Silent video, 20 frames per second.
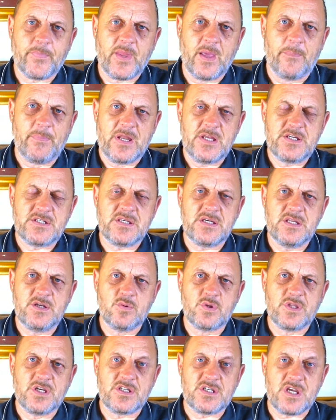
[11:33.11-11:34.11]

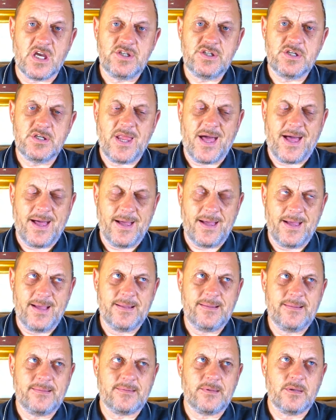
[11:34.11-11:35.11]
ministerial decision
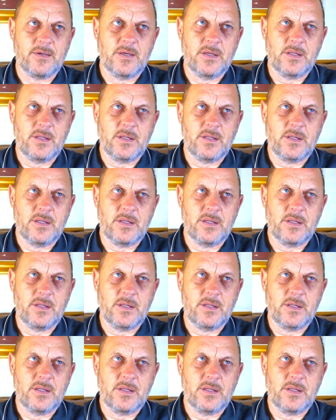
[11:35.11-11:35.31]
and